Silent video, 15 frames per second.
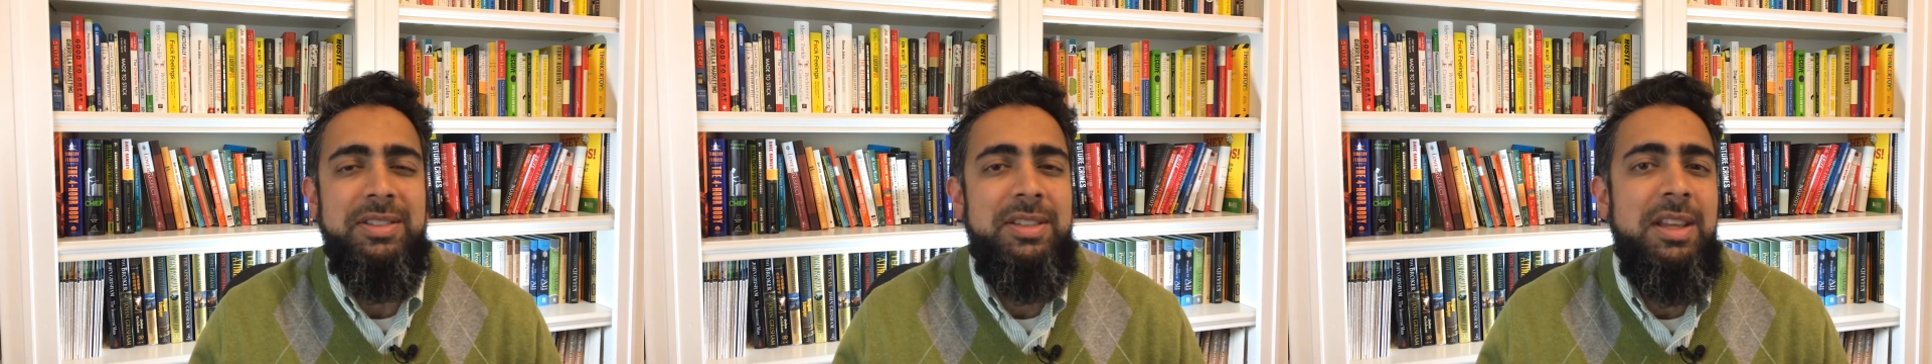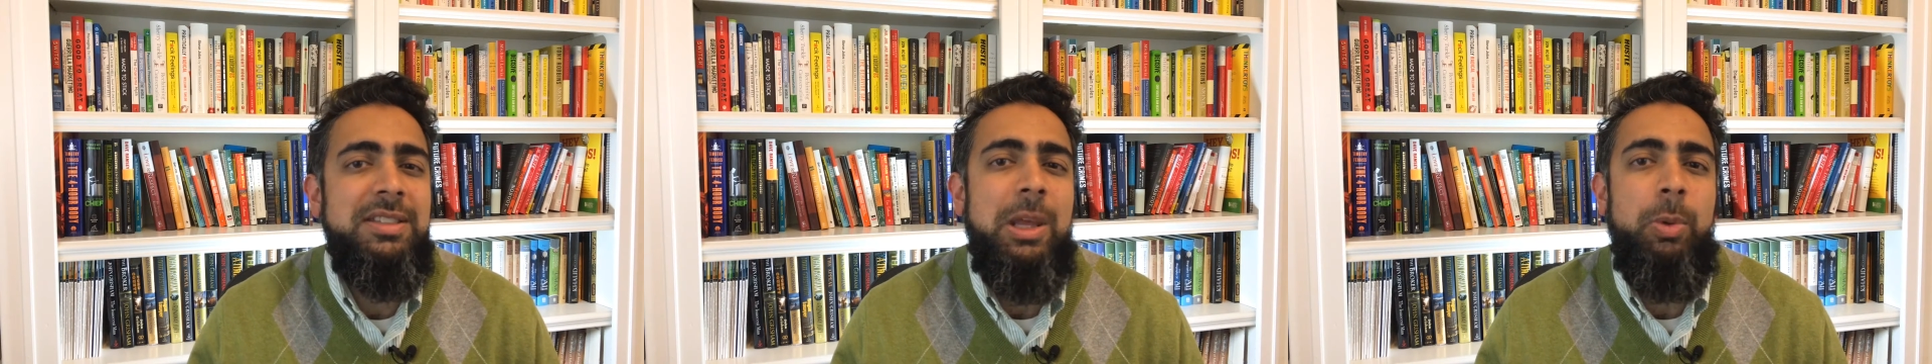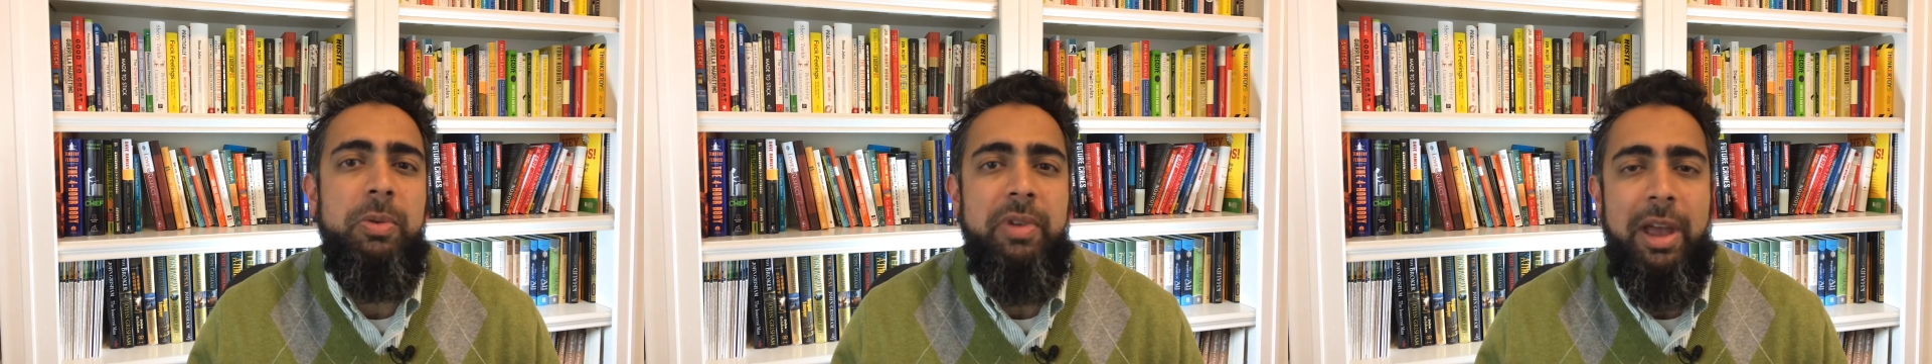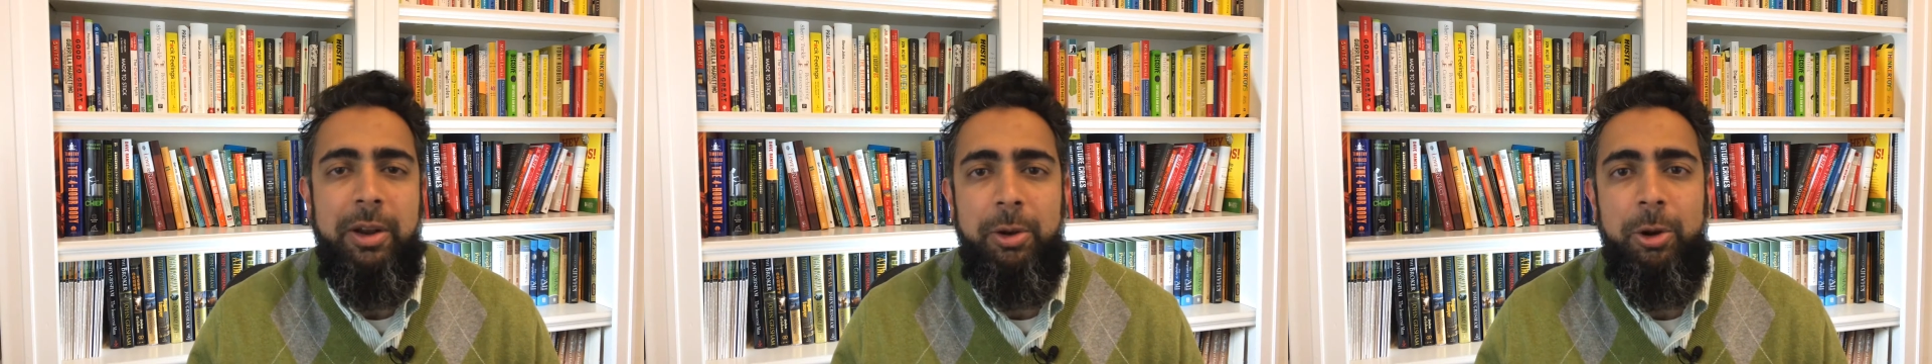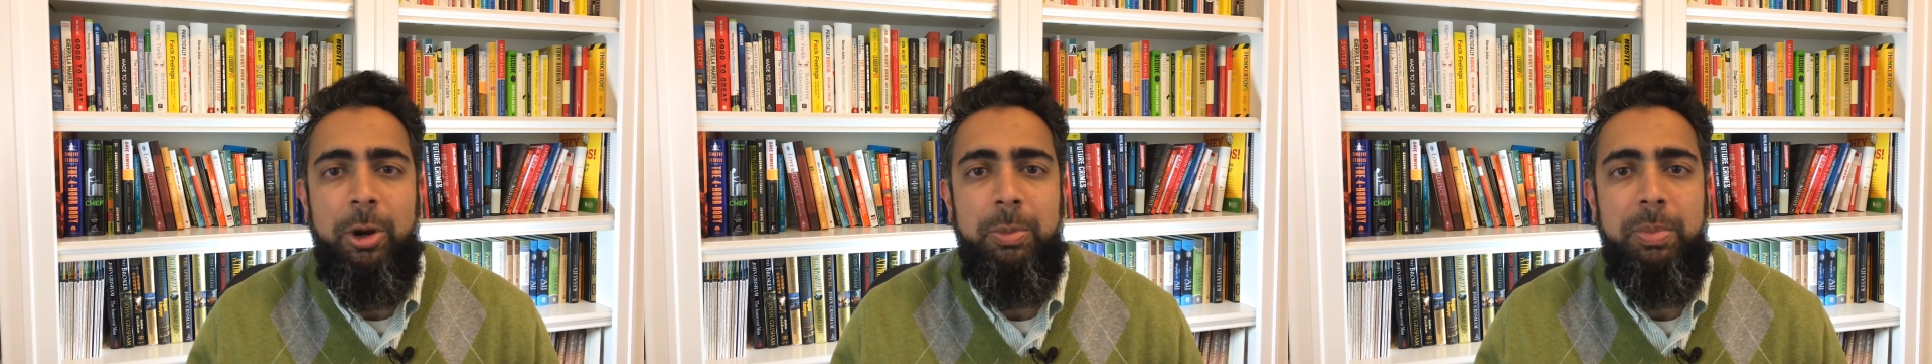things that we've kind
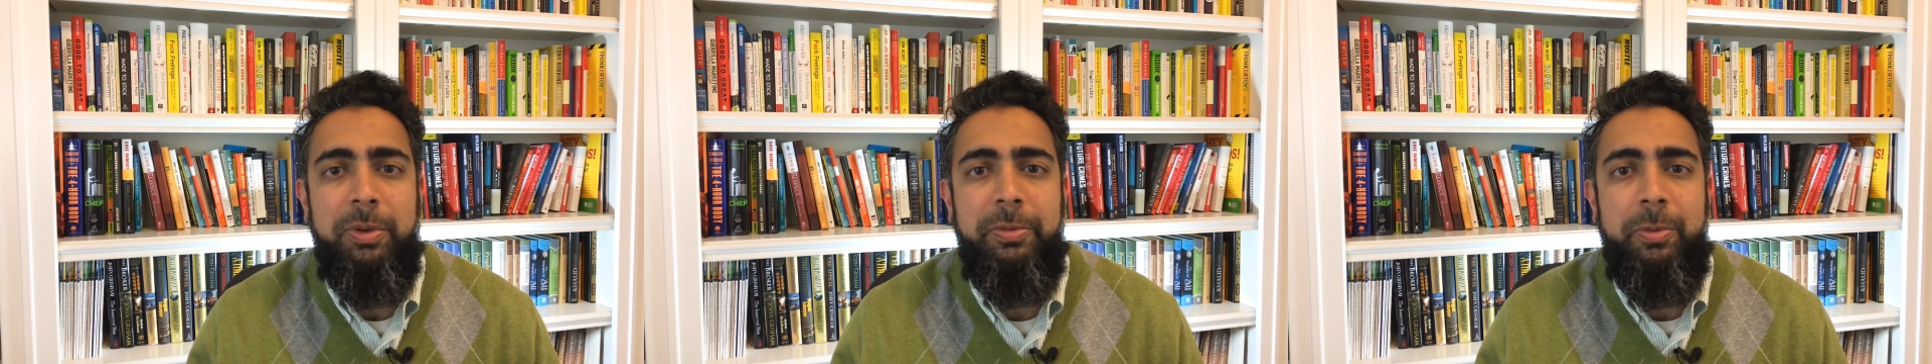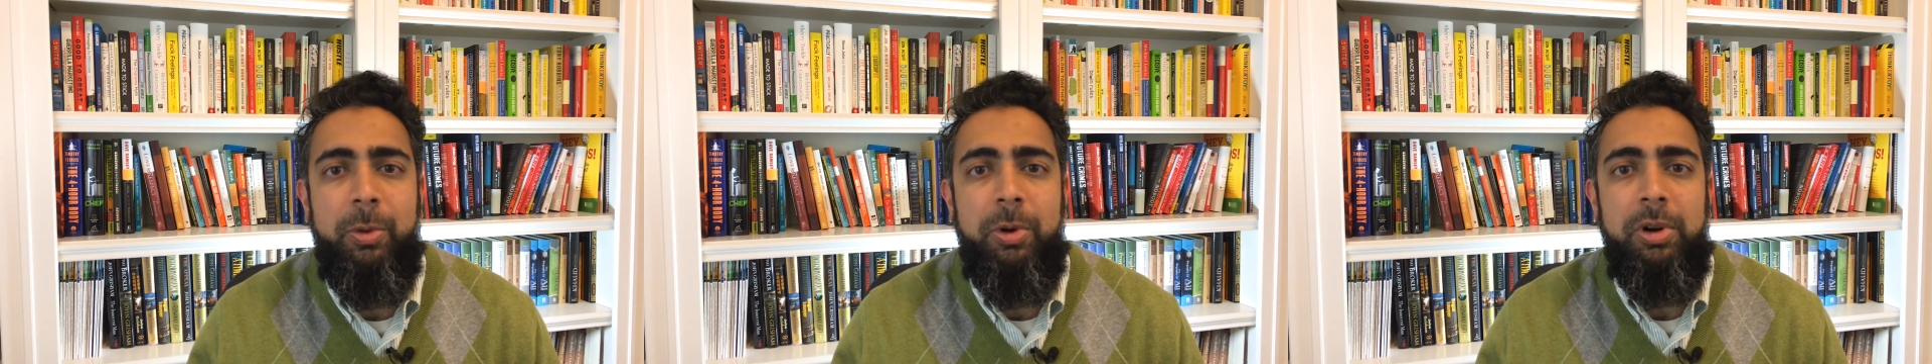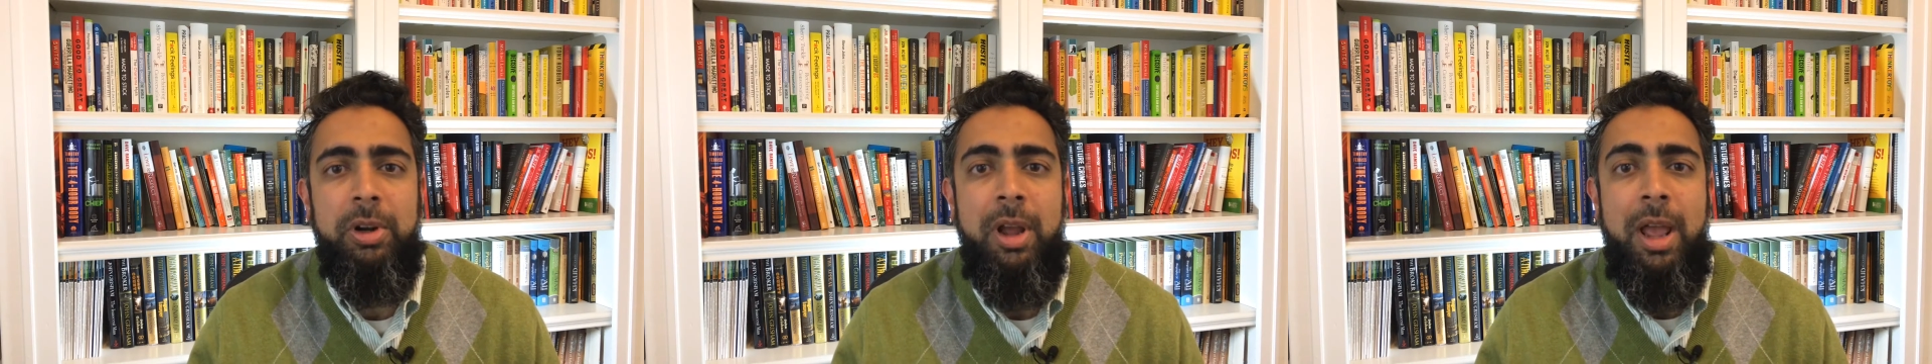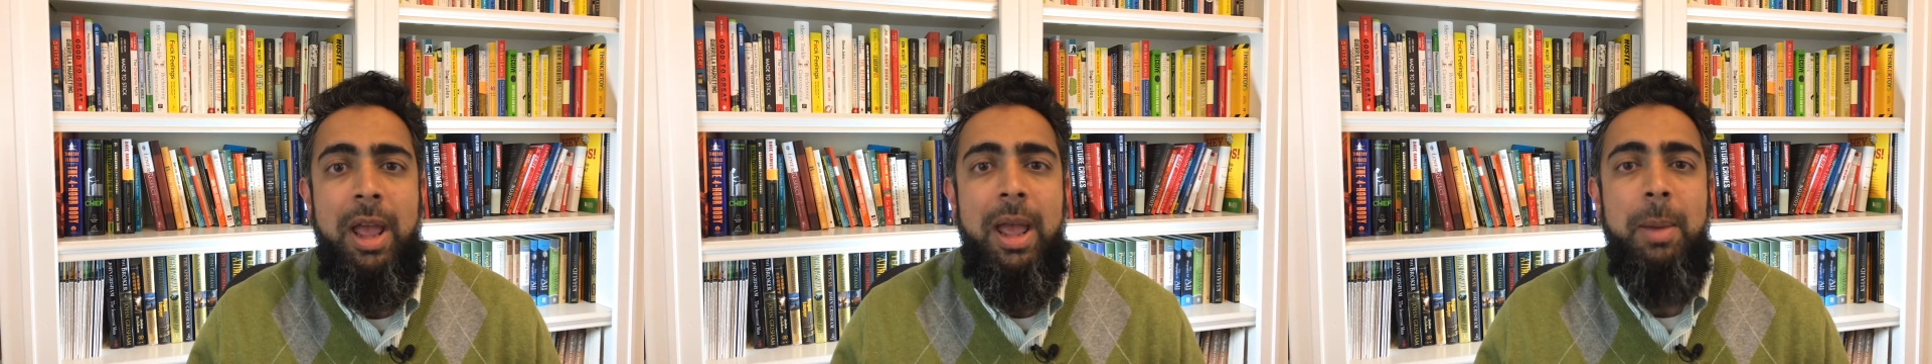of heard before,